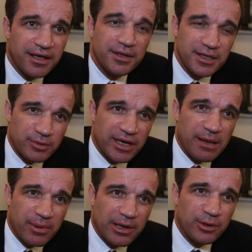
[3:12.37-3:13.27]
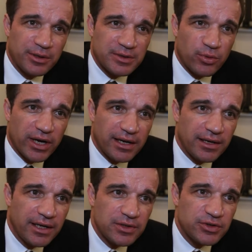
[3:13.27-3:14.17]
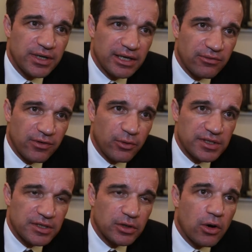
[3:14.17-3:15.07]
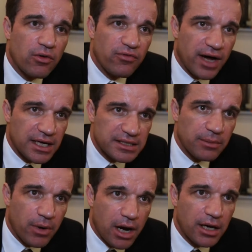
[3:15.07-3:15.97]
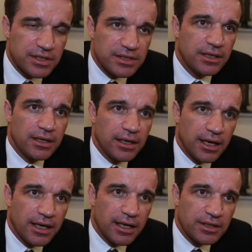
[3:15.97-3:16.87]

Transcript: This will help a lot as well to influence the go faster market uh,